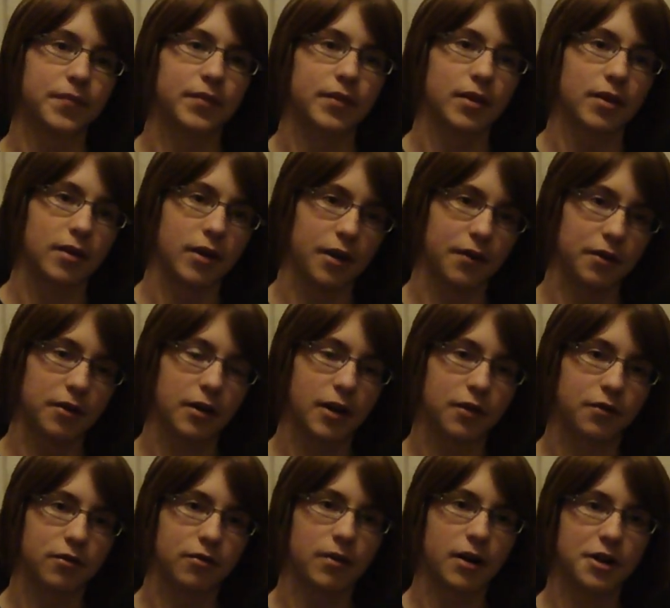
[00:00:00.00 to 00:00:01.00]
thank you
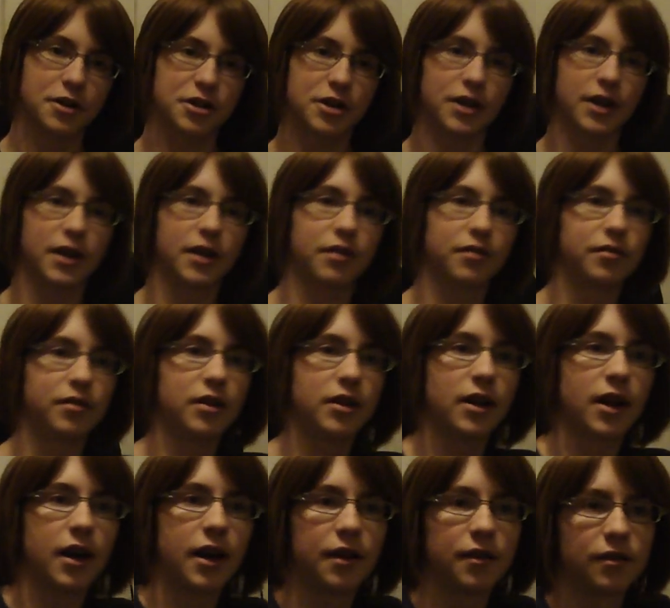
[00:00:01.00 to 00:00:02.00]
guys for watching, and I'll see you
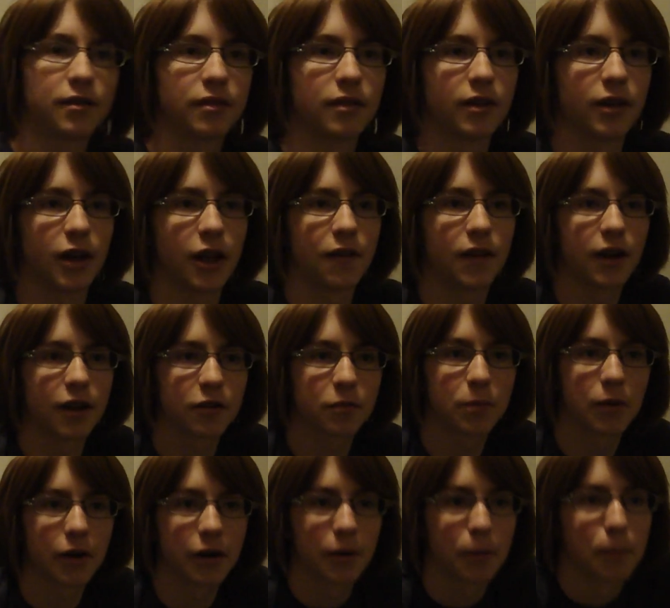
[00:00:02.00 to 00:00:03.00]
guys in the next
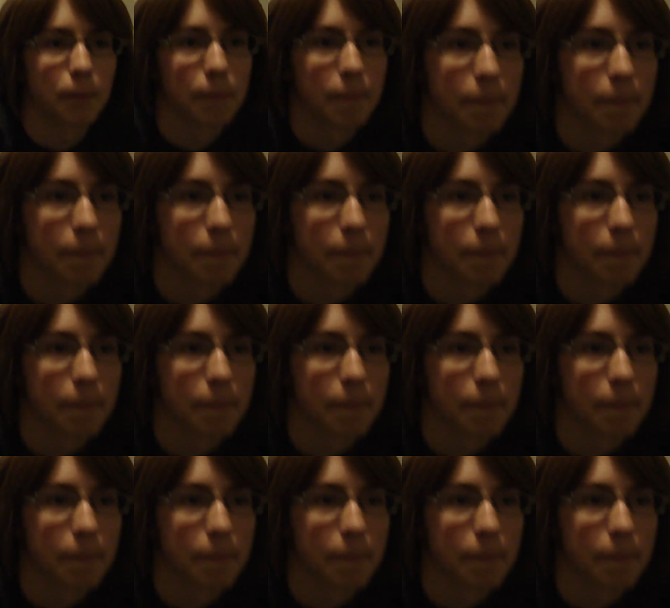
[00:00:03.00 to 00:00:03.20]
part.